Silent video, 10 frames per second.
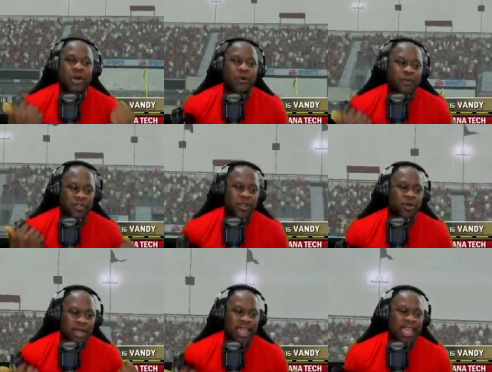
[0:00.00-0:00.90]

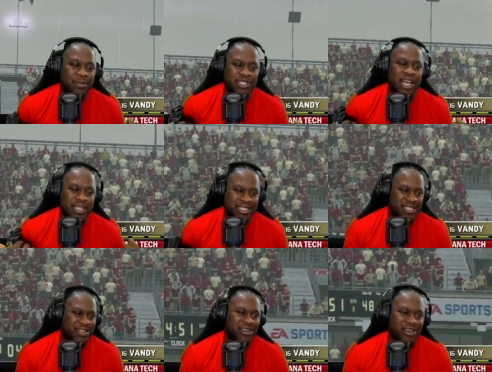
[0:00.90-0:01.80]
overthrowing Cam
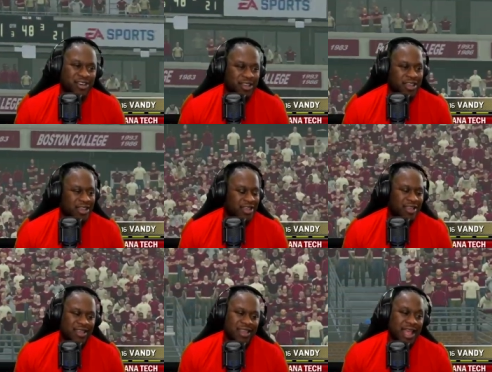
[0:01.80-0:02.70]
Johnson, dog.
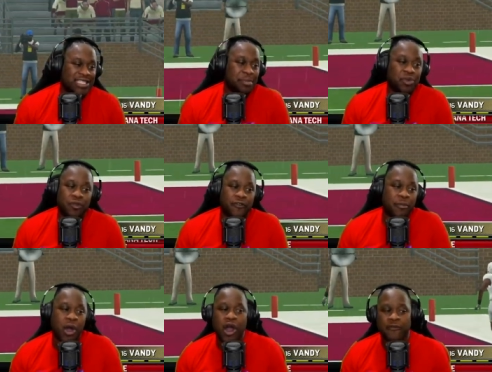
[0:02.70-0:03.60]
That's a beautiful
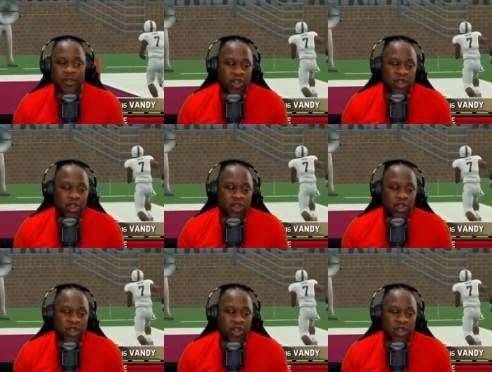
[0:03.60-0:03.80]
ball for